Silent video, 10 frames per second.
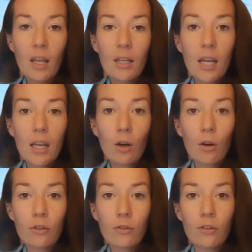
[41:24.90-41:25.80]
Nick
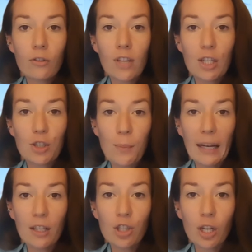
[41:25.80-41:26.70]
Cox, who's the station
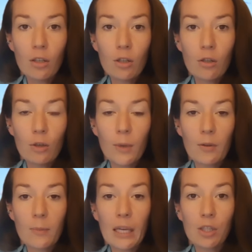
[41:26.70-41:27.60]
manager, who you'll be
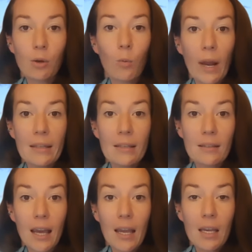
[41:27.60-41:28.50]
speaking to on
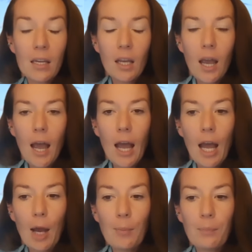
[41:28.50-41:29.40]
Wednesday.
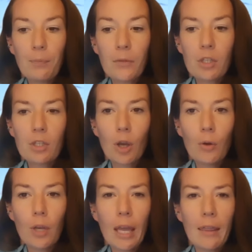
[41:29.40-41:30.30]
So
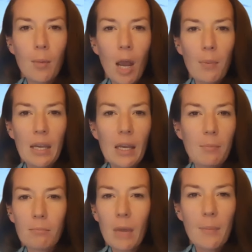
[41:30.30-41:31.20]
yeah, there might
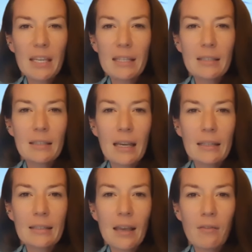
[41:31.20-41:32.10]
be maybe
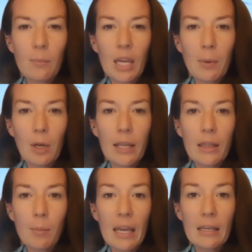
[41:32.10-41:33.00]
6, 7 people in
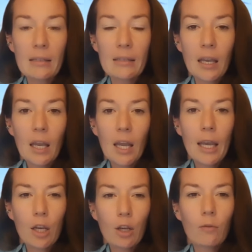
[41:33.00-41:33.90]
the base.
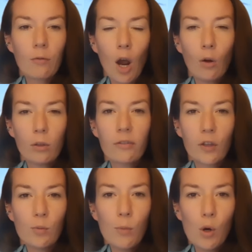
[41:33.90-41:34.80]
It could hold a
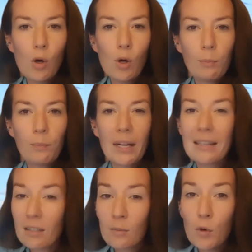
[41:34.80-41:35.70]
few more, but
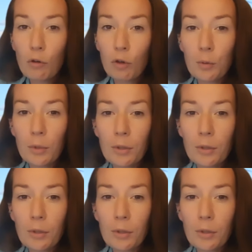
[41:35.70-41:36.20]
it's a small group.